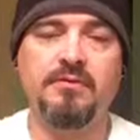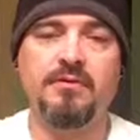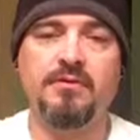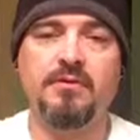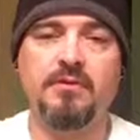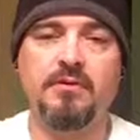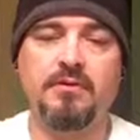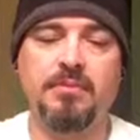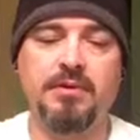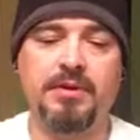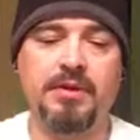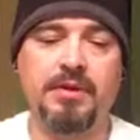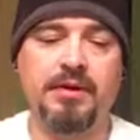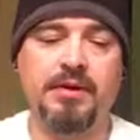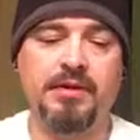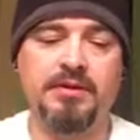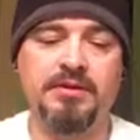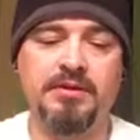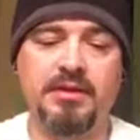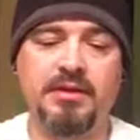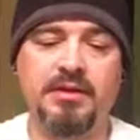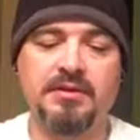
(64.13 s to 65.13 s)
for being
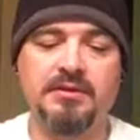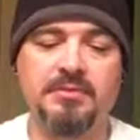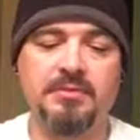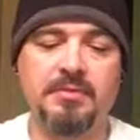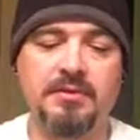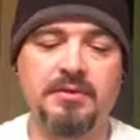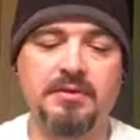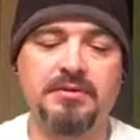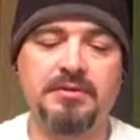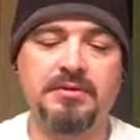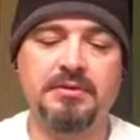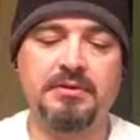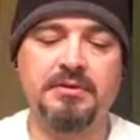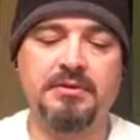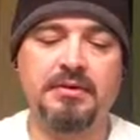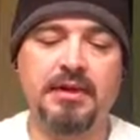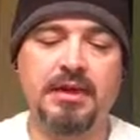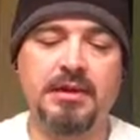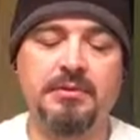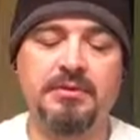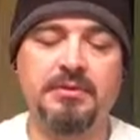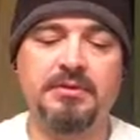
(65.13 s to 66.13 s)
a jealous person.
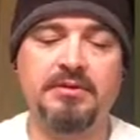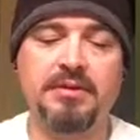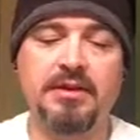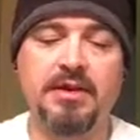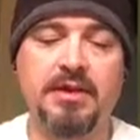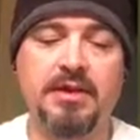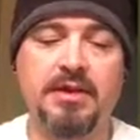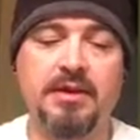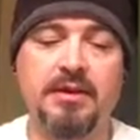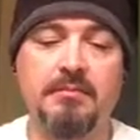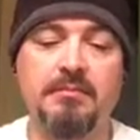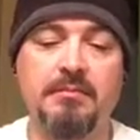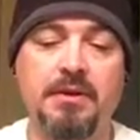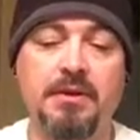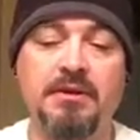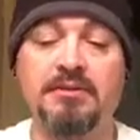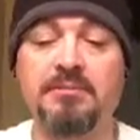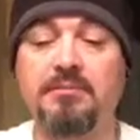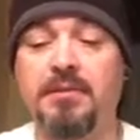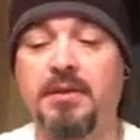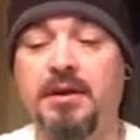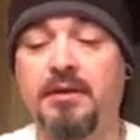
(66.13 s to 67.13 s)
I would say I'm
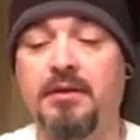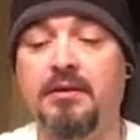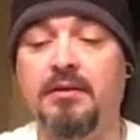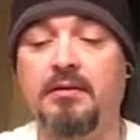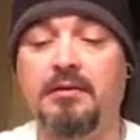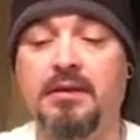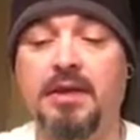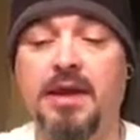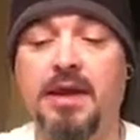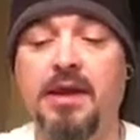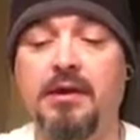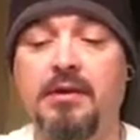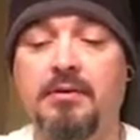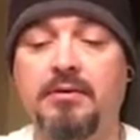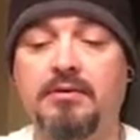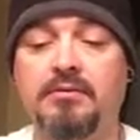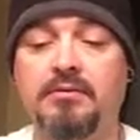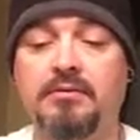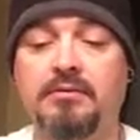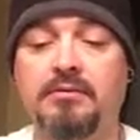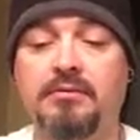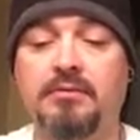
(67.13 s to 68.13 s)
much better now
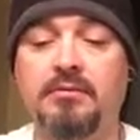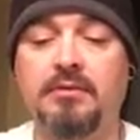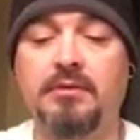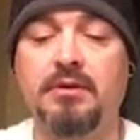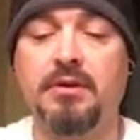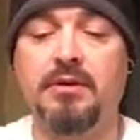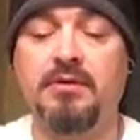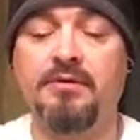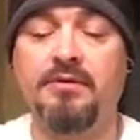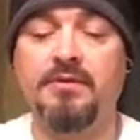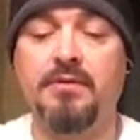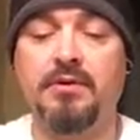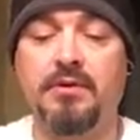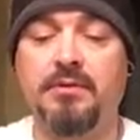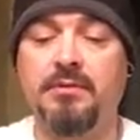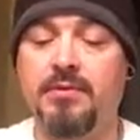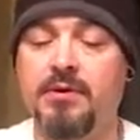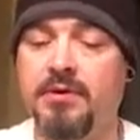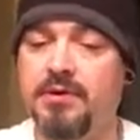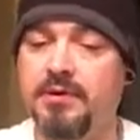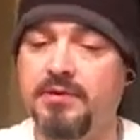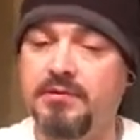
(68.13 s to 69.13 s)
as you know
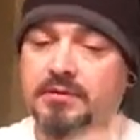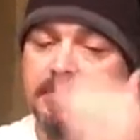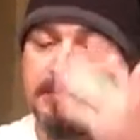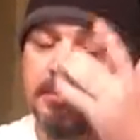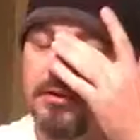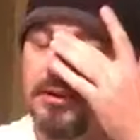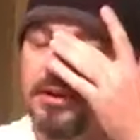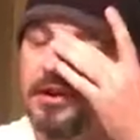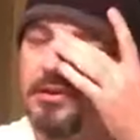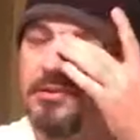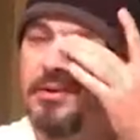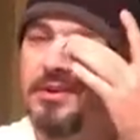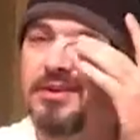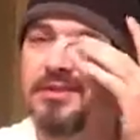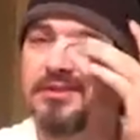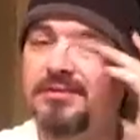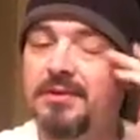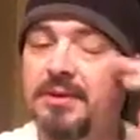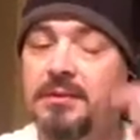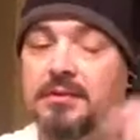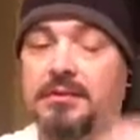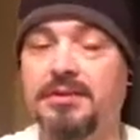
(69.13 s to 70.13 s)
41 years old than I
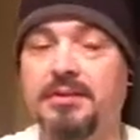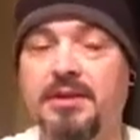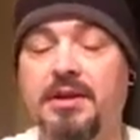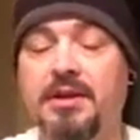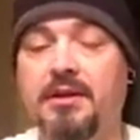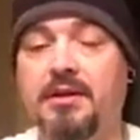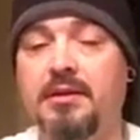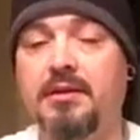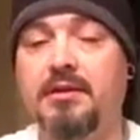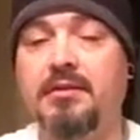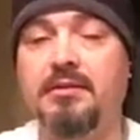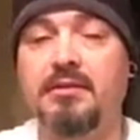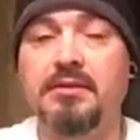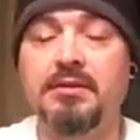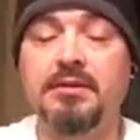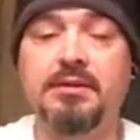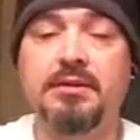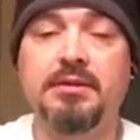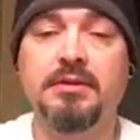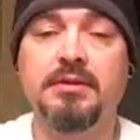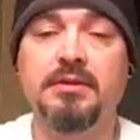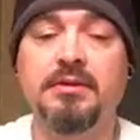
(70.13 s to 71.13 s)
was when I was younger.
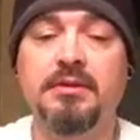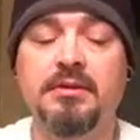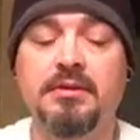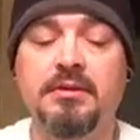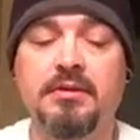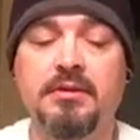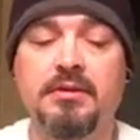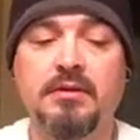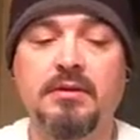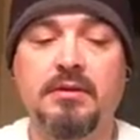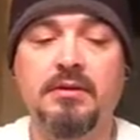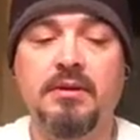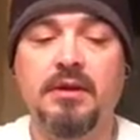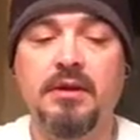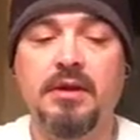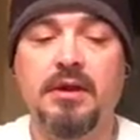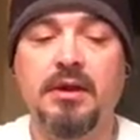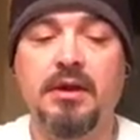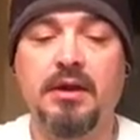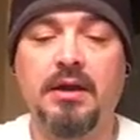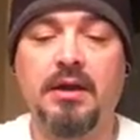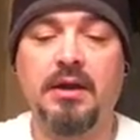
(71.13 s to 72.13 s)

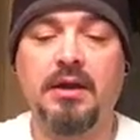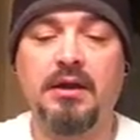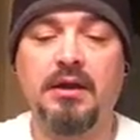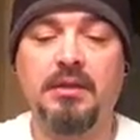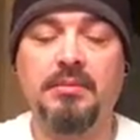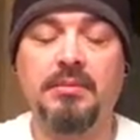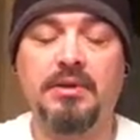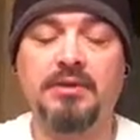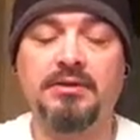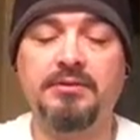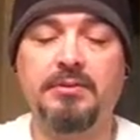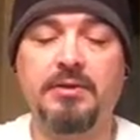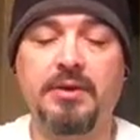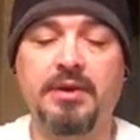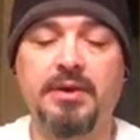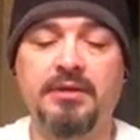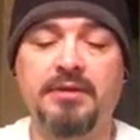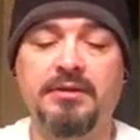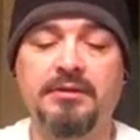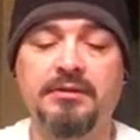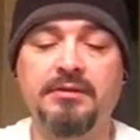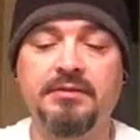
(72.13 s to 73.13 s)
Uh, in my
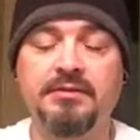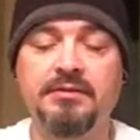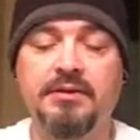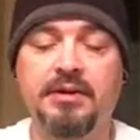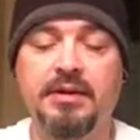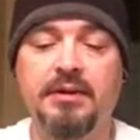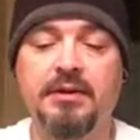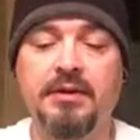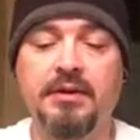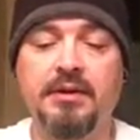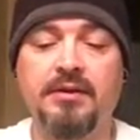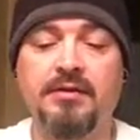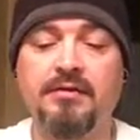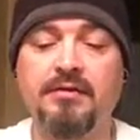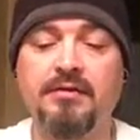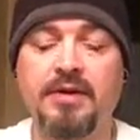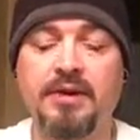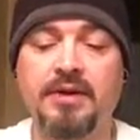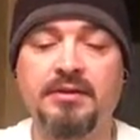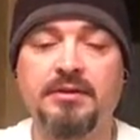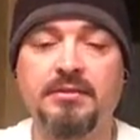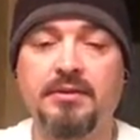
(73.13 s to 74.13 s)
20s, you know, it can
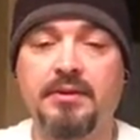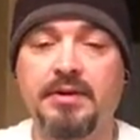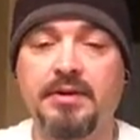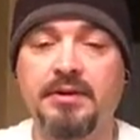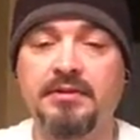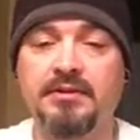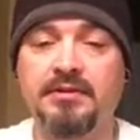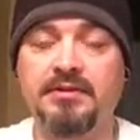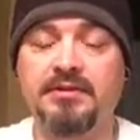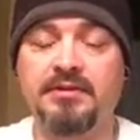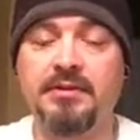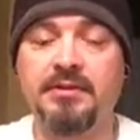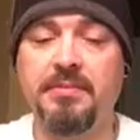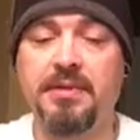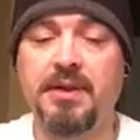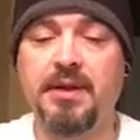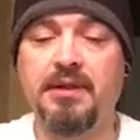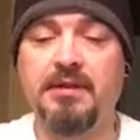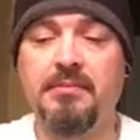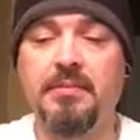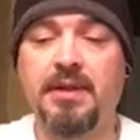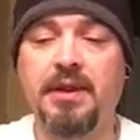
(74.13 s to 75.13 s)
affect a relationship
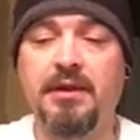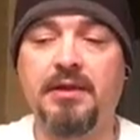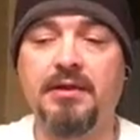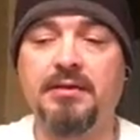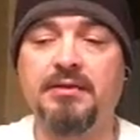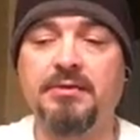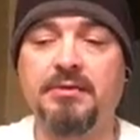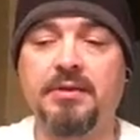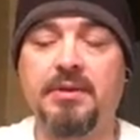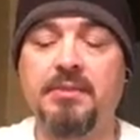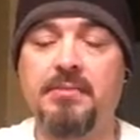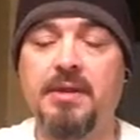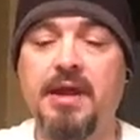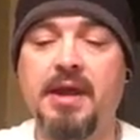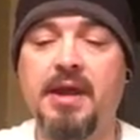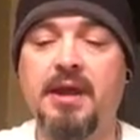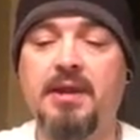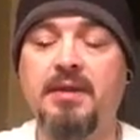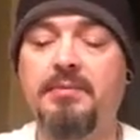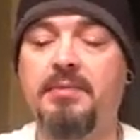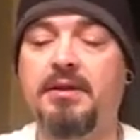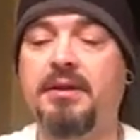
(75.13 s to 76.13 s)
and a marriage really
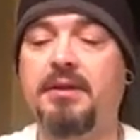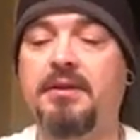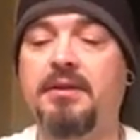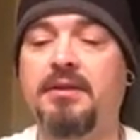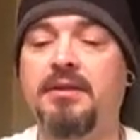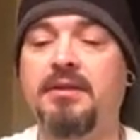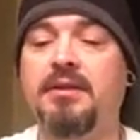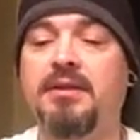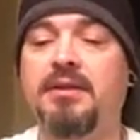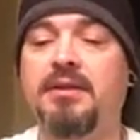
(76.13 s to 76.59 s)
bad. I mean,